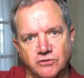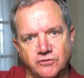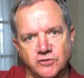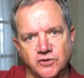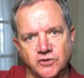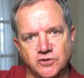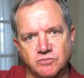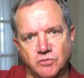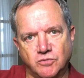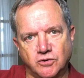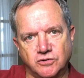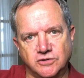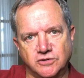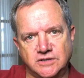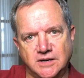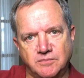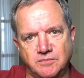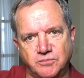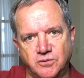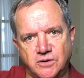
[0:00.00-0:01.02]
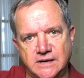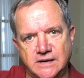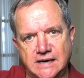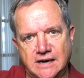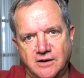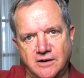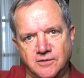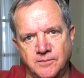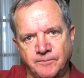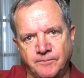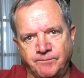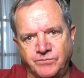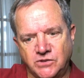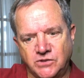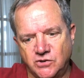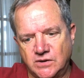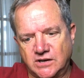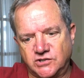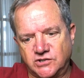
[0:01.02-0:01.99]
first molar temporary out,
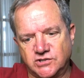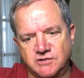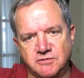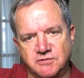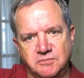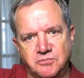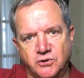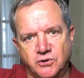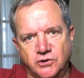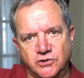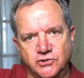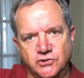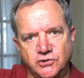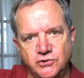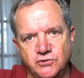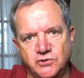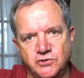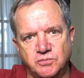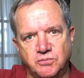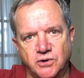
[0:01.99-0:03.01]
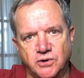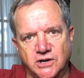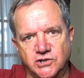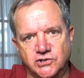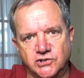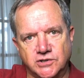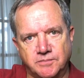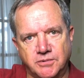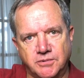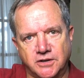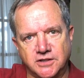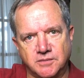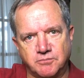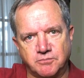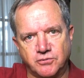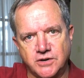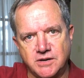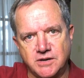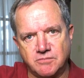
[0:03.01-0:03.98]
you actually would put a toothbrush up on the
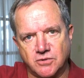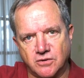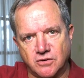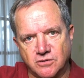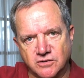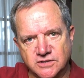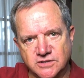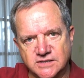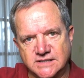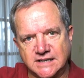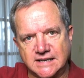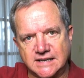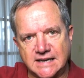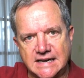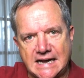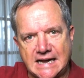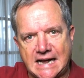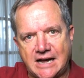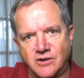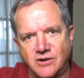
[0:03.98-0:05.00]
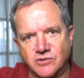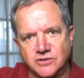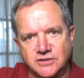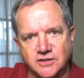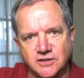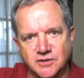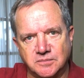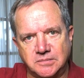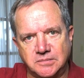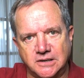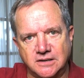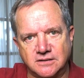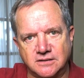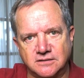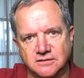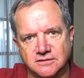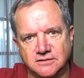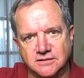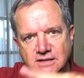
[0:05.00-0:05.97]
premolar sticking out to the
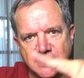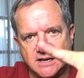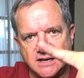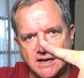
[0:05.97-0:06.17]
buccal,